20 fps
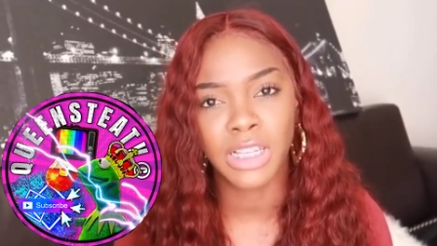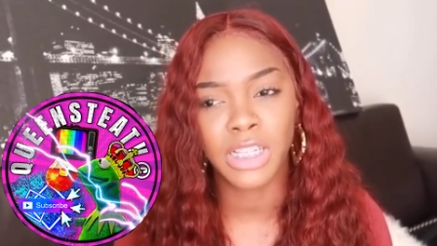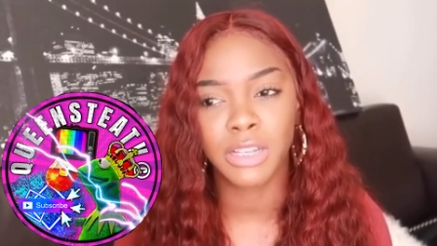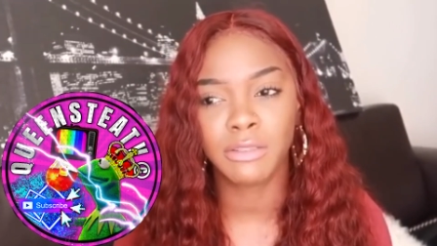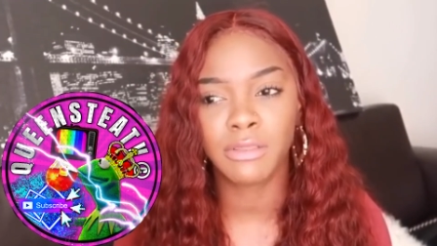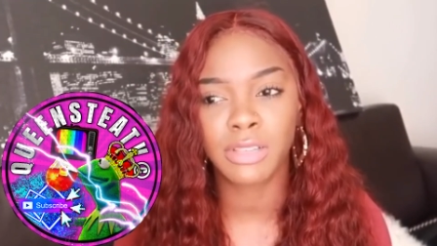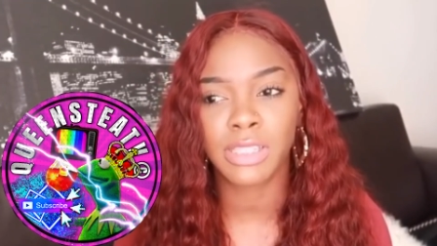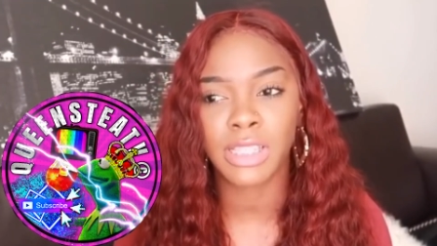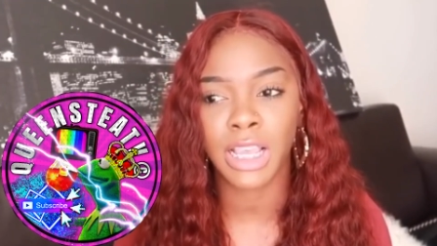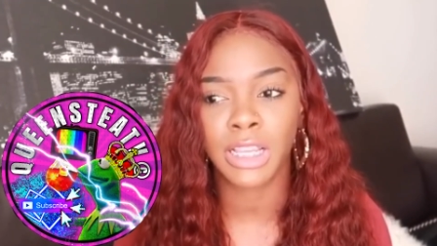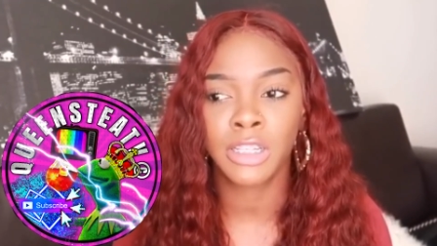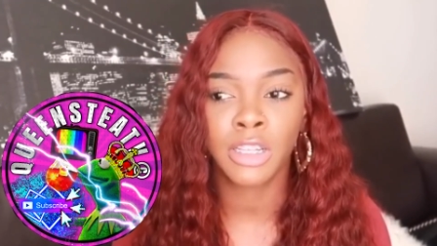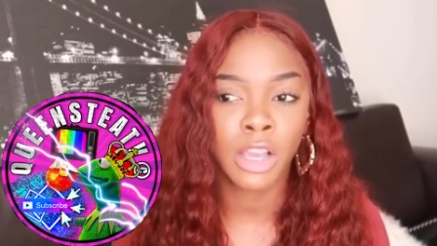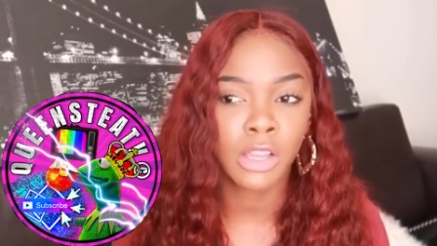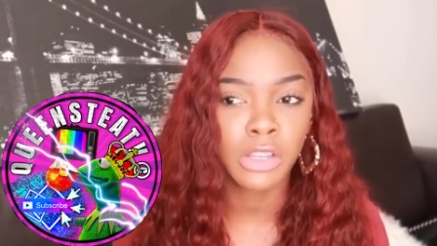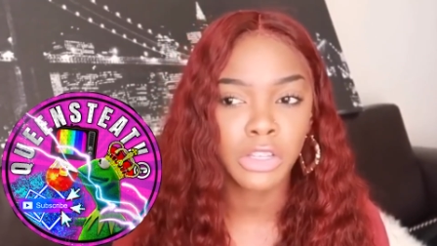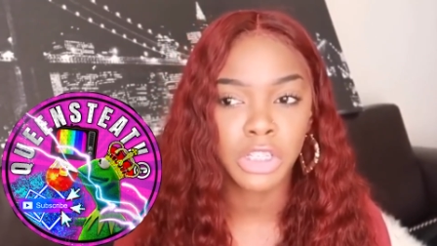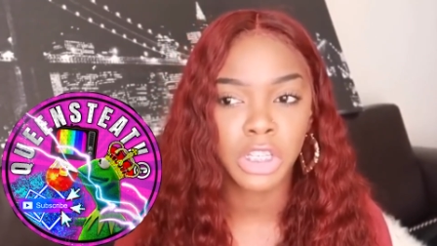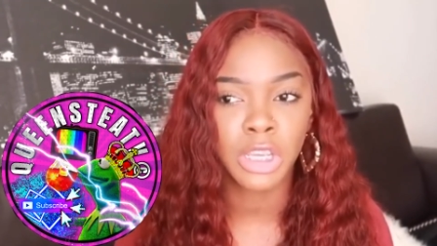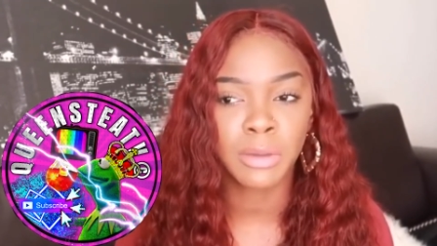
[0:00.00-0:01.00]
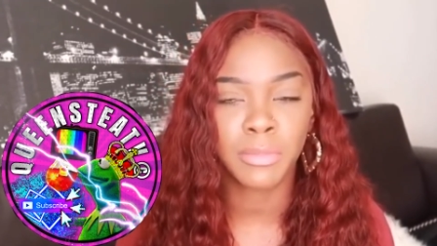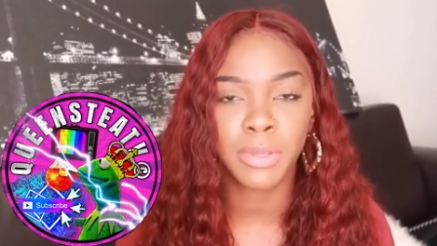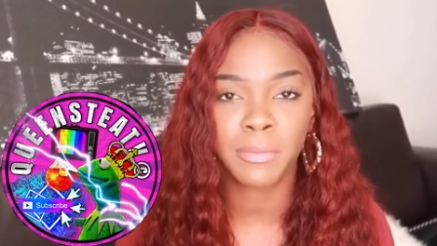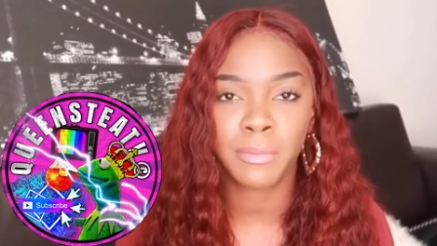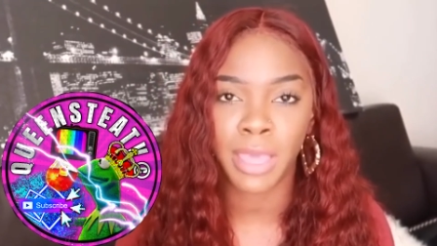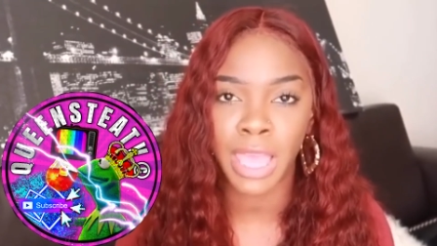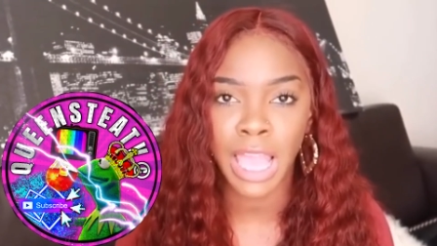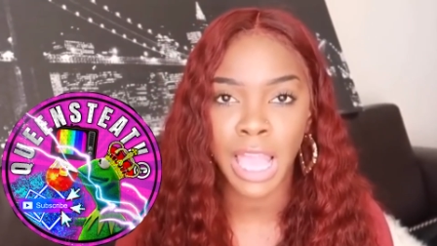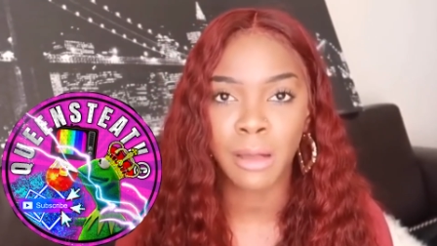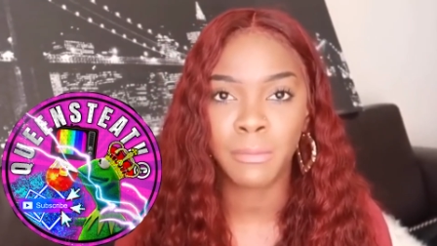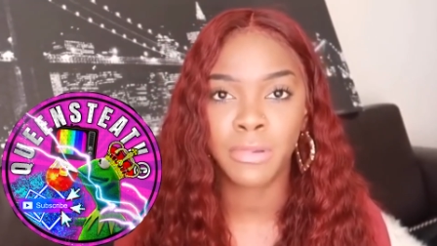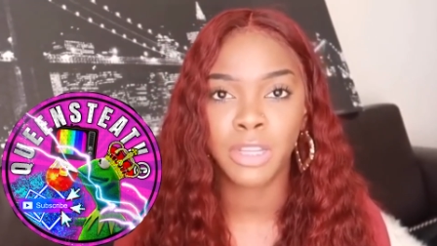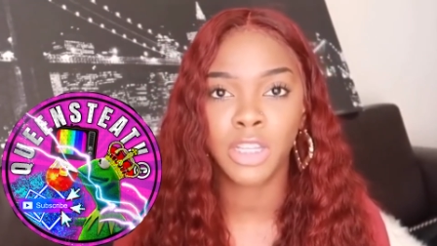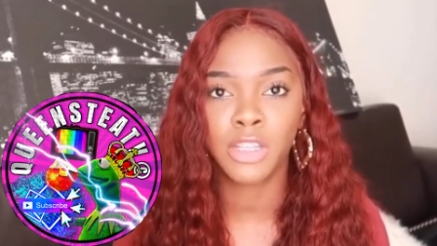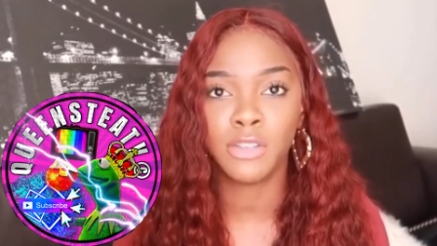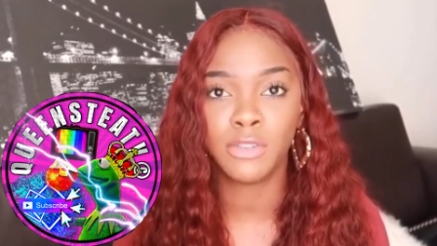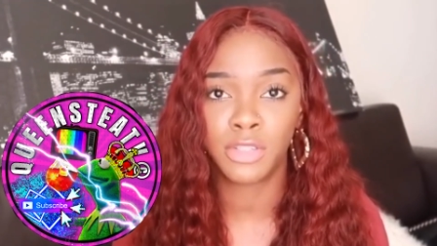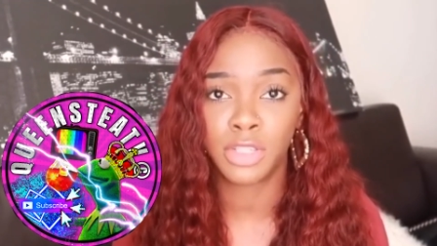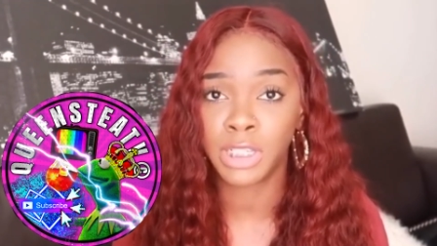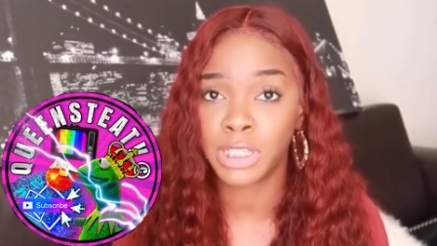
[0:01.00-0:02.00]
And she was like, no, you shouldn't be mad,
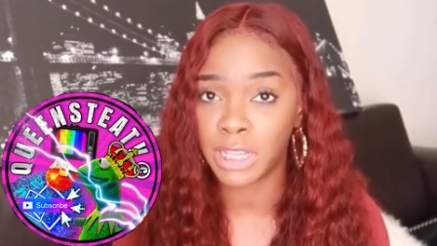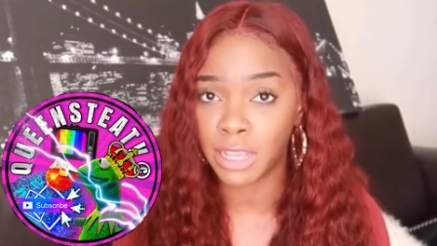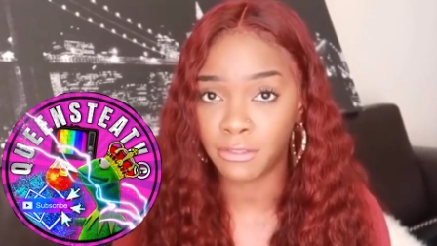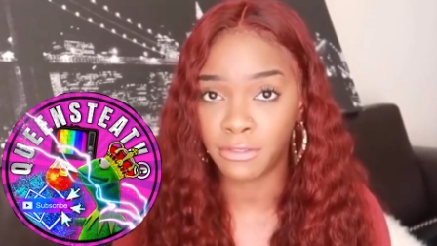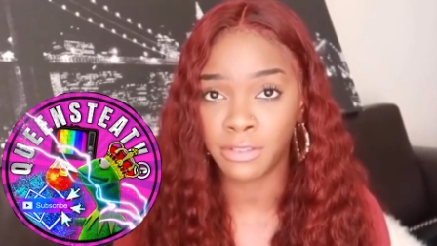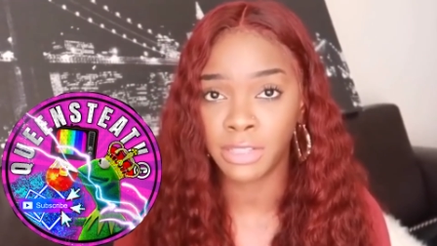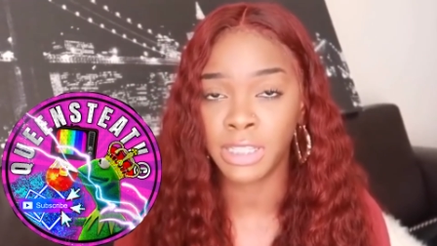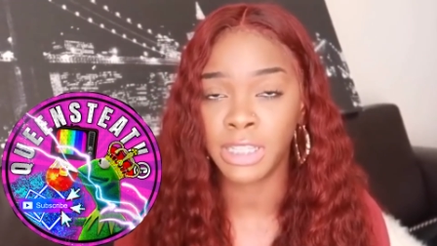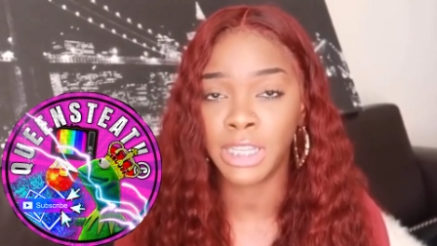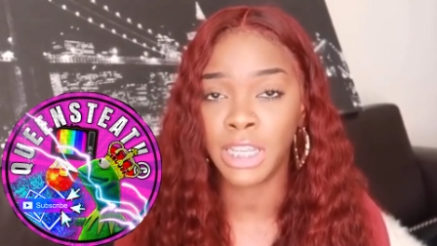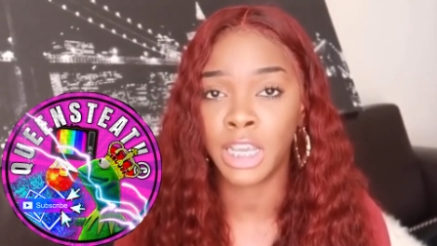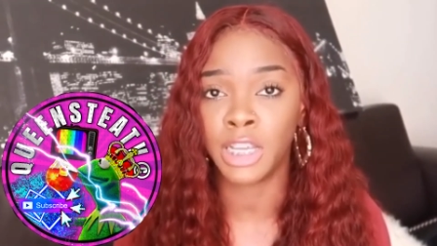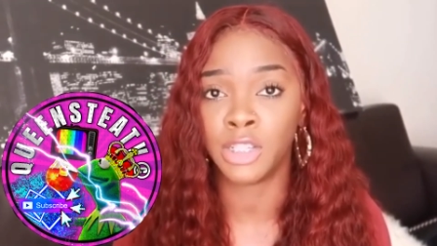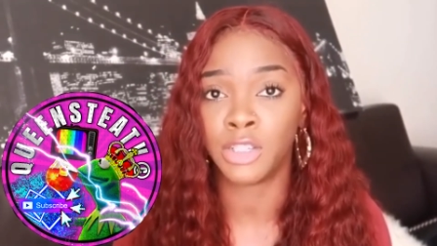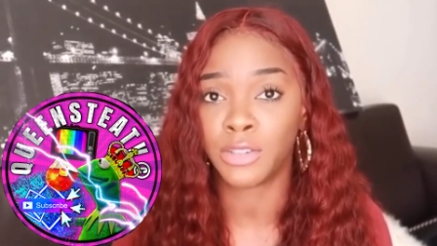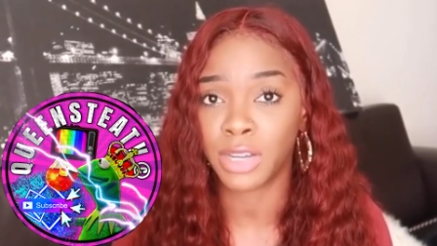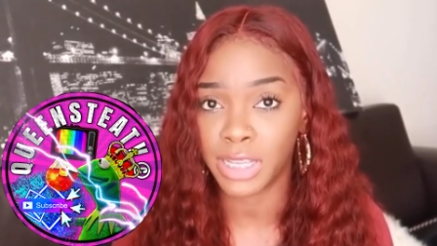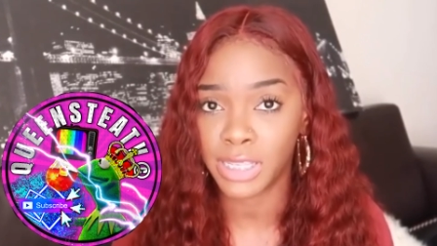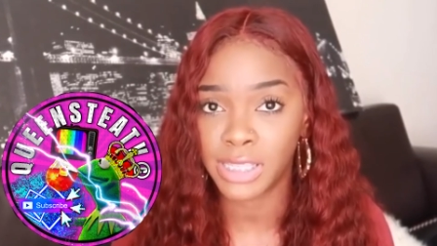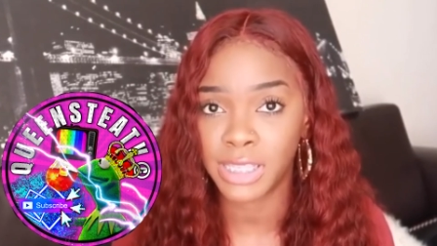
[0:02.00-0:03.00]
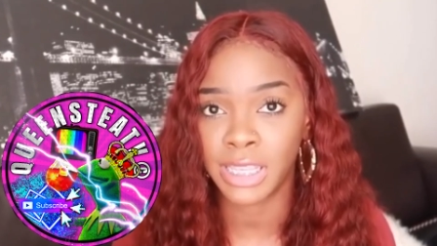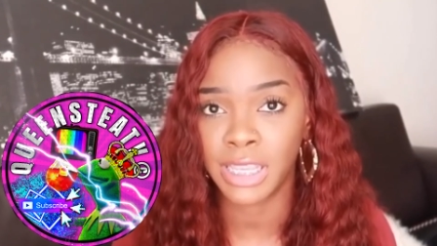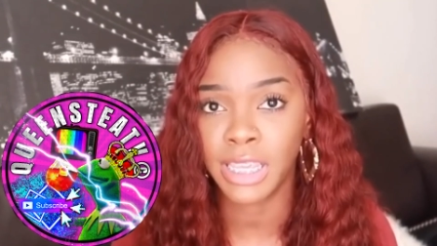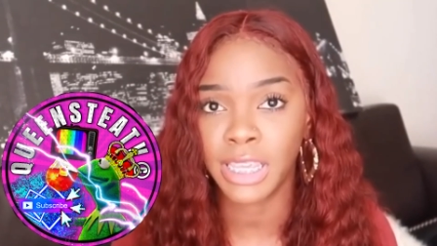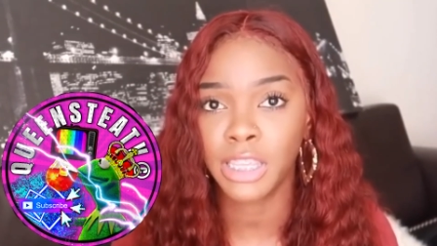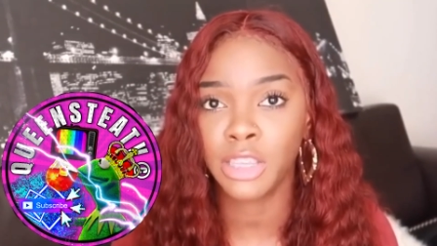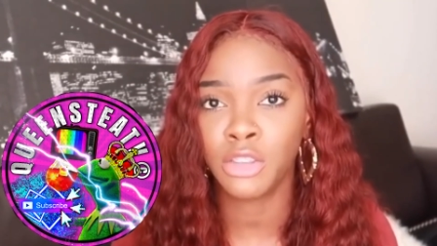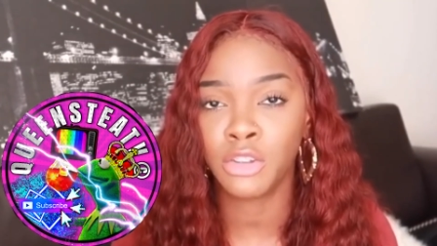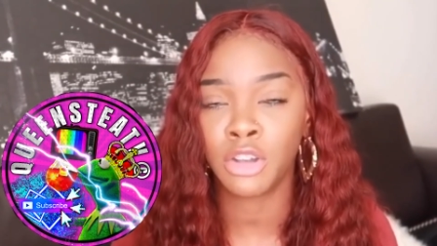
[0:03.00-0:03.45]
but you should definitely address it.